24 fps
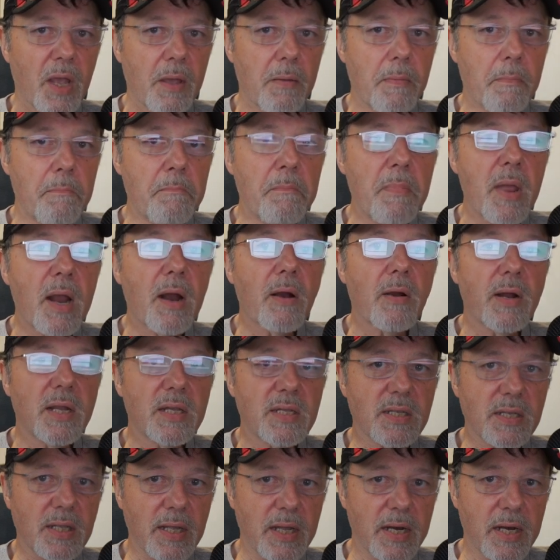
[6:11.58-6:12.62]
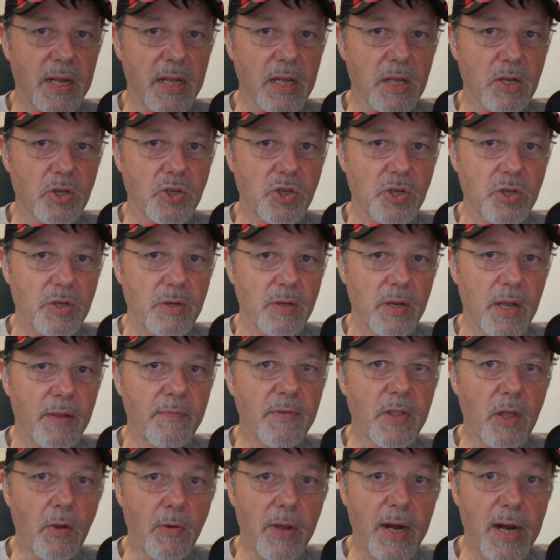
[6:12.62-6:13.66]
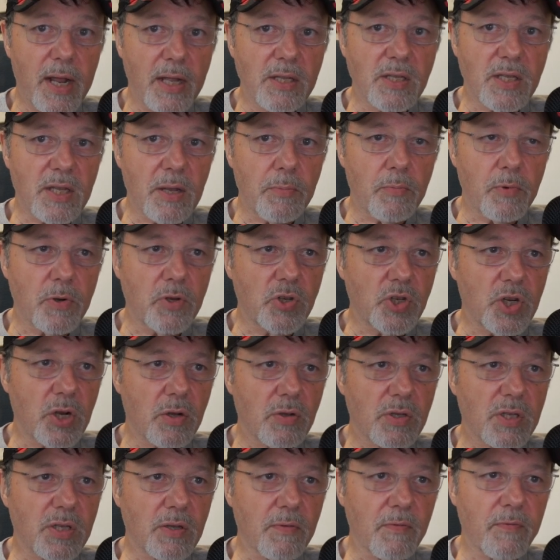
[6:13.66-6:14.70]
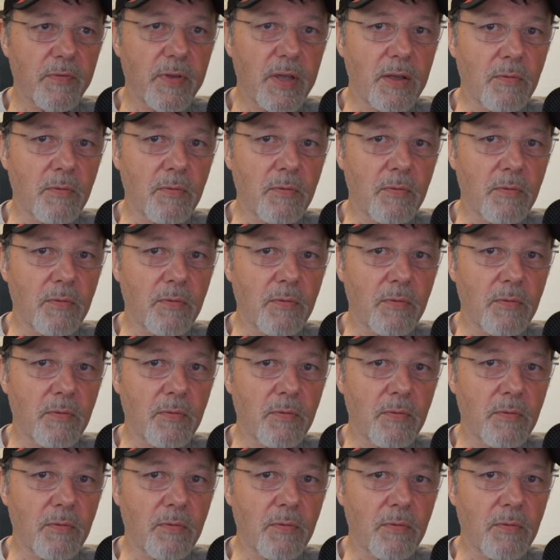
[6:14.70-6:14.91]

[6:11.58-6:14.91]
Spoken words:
Mary's lineage. Even though it ends up with Joseph,